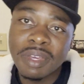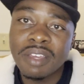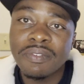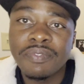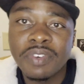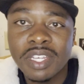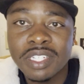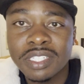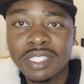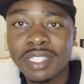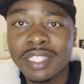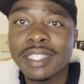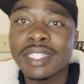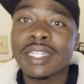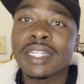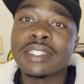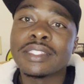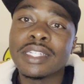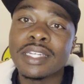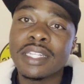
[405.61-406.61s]
fishing and get
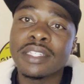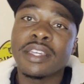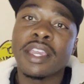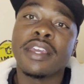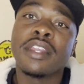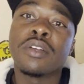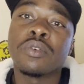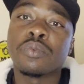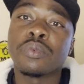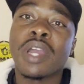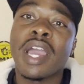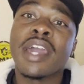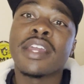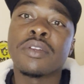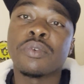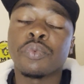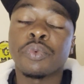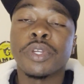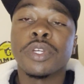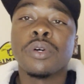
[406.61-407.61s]
a dedicated rod
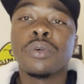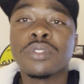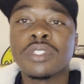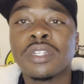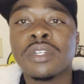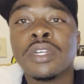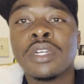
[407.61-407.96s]
and reels,